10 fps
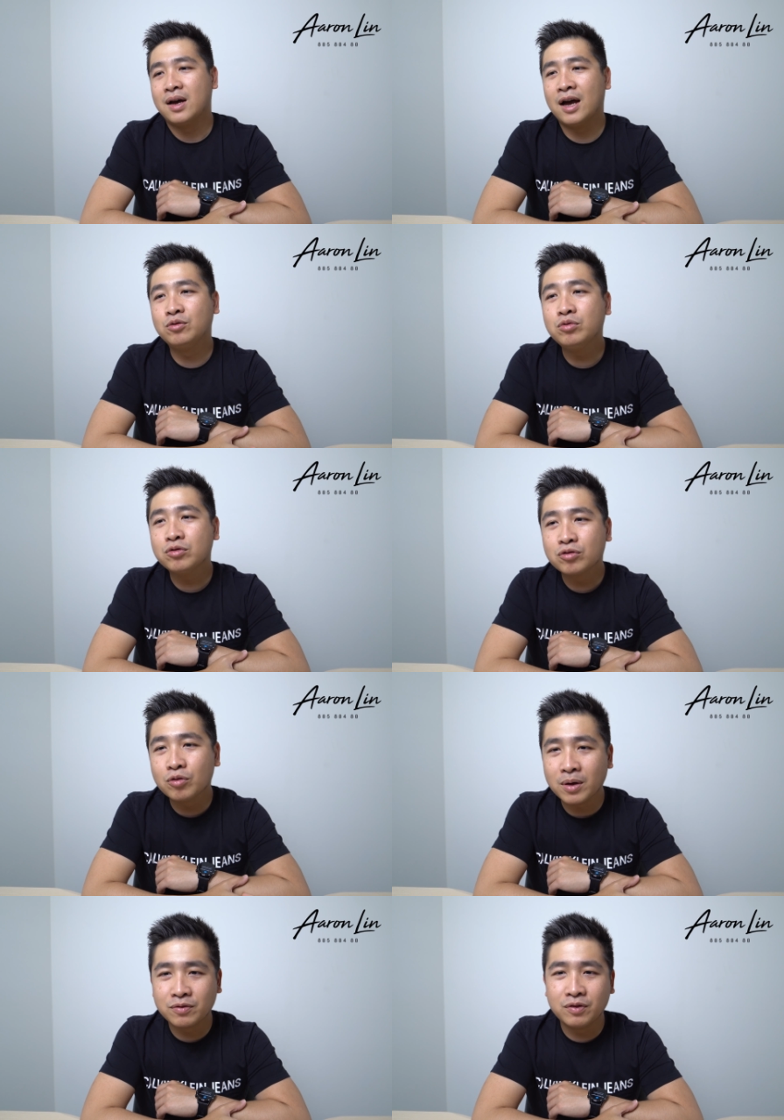I do so
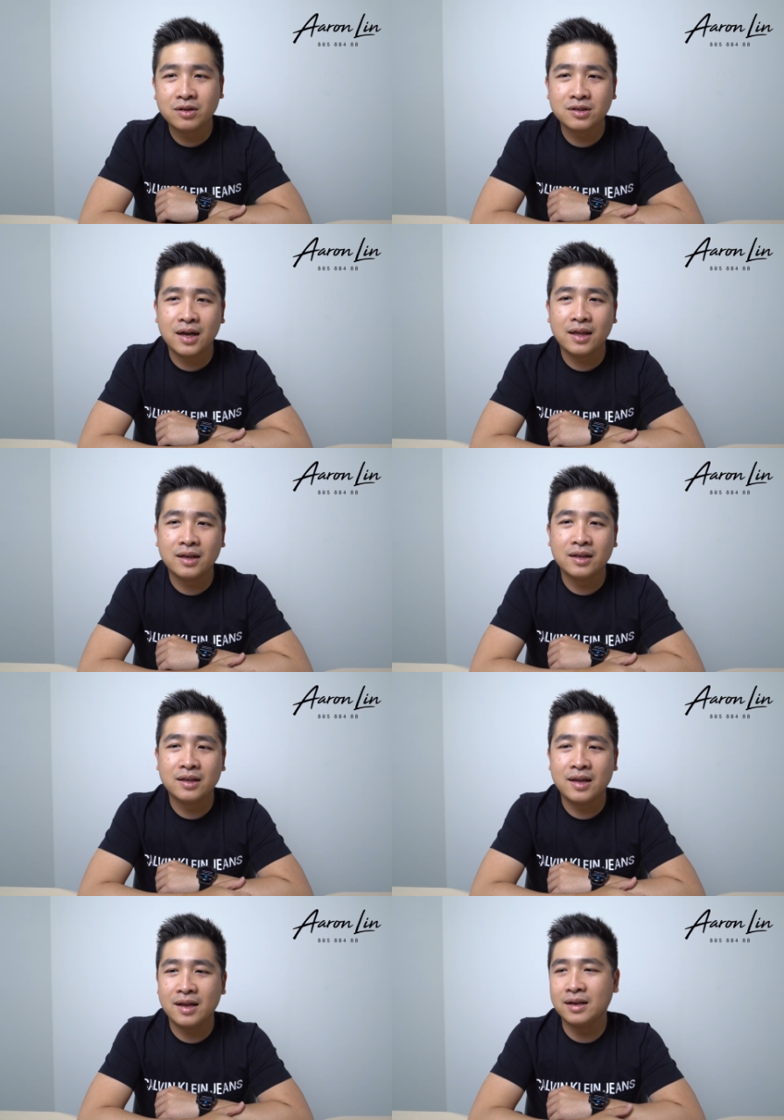much research that
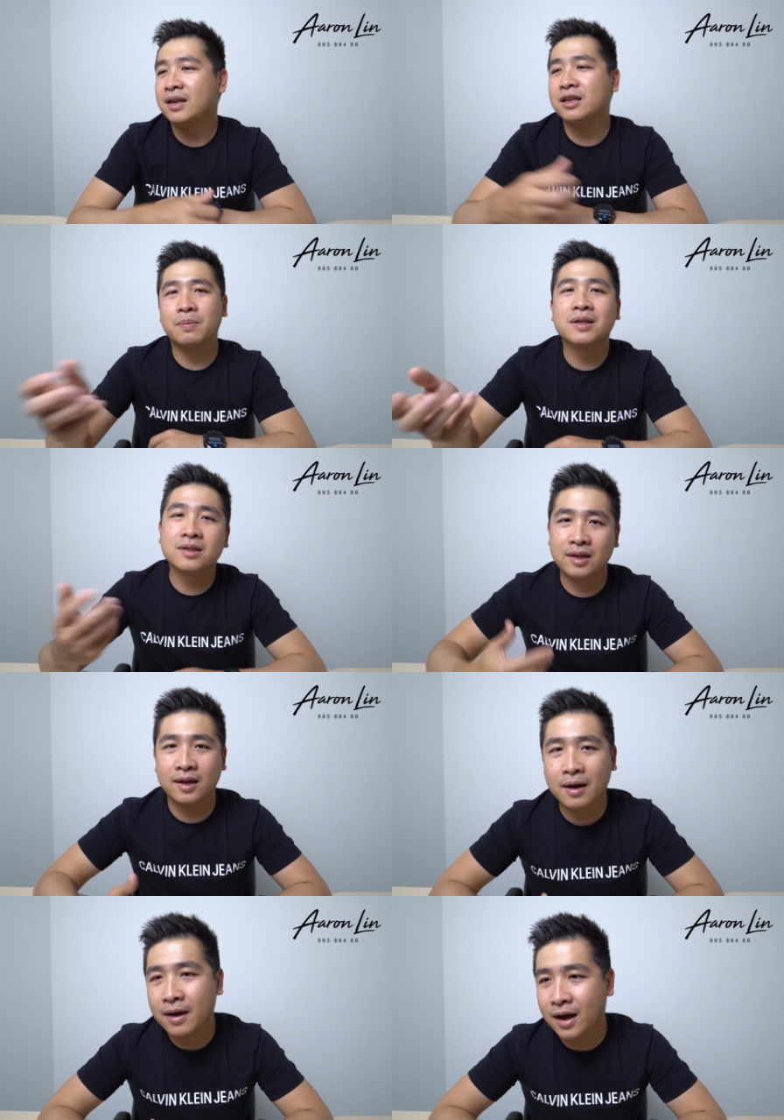the next person
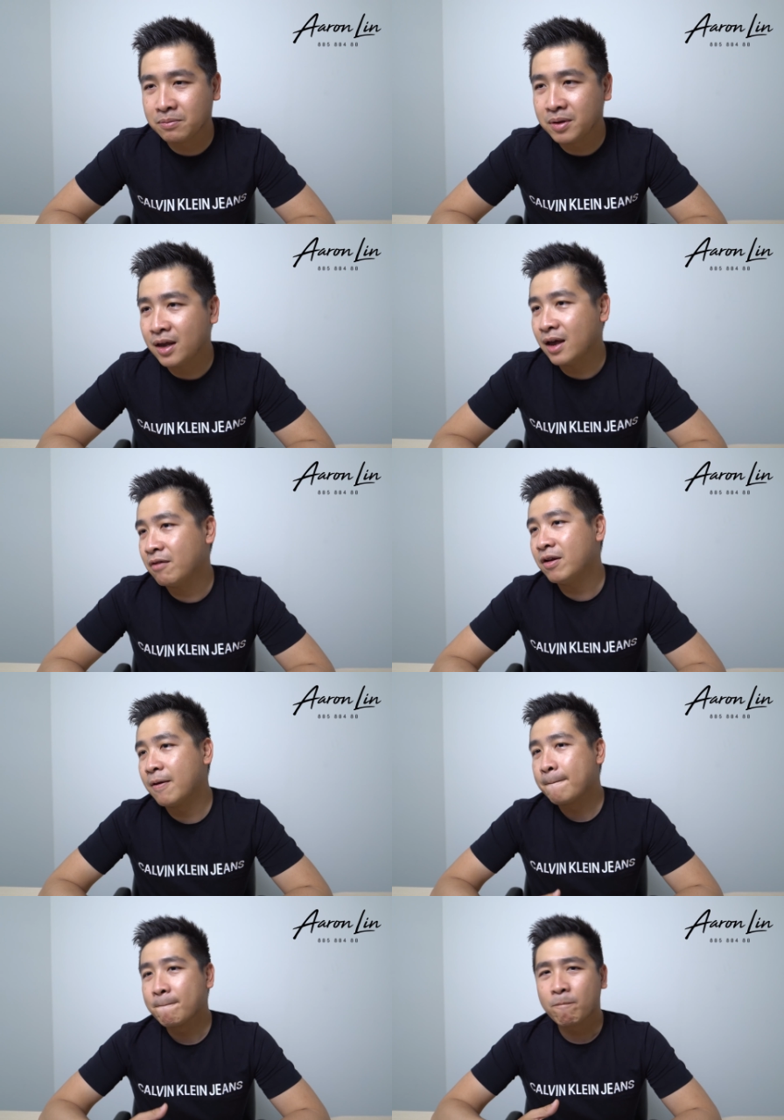that kind of asks me, hey,
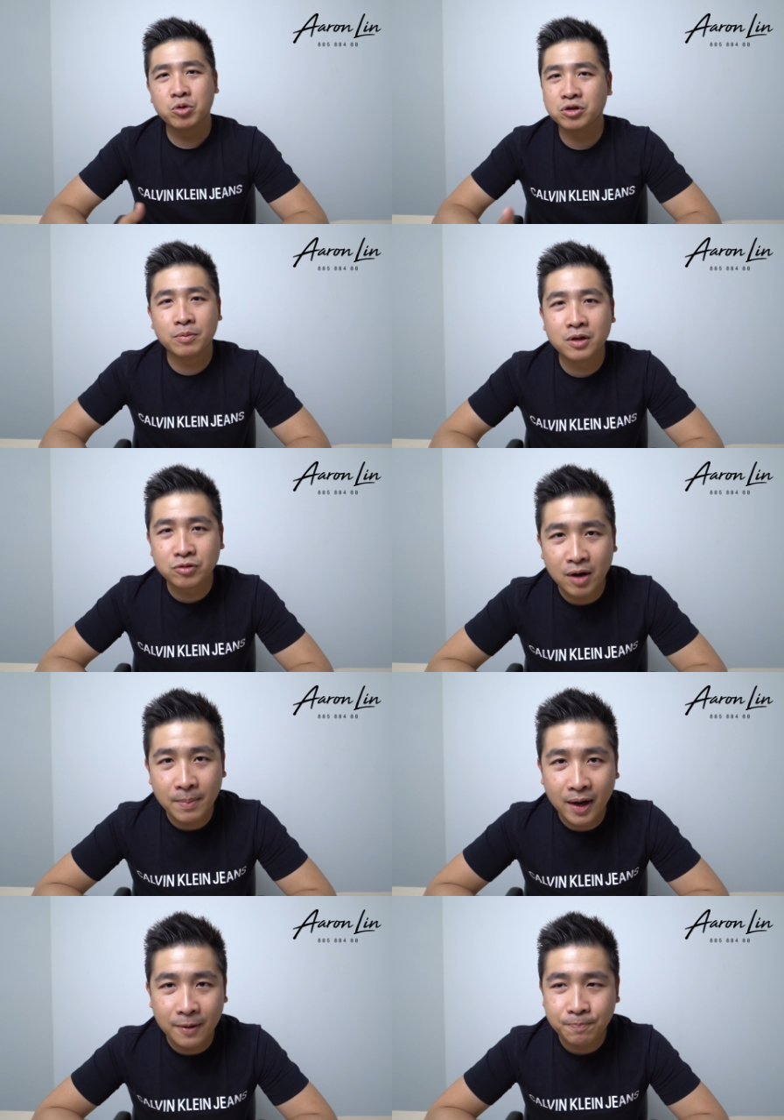Aaron, which computer should I
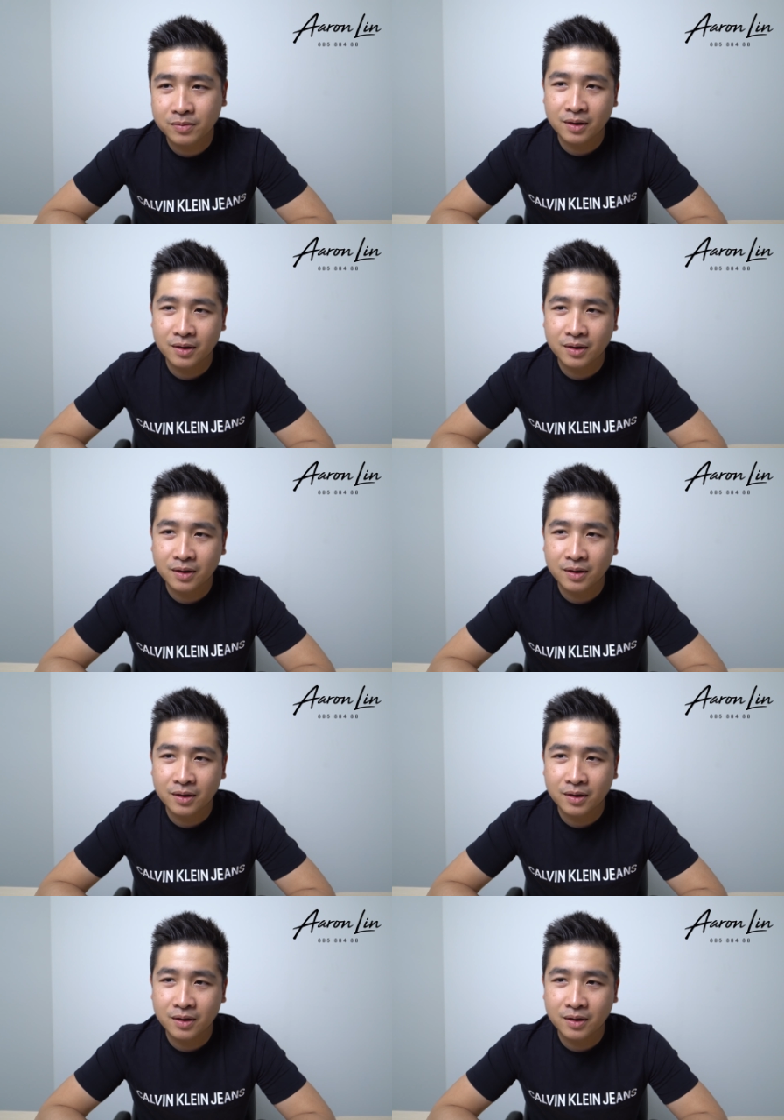buy?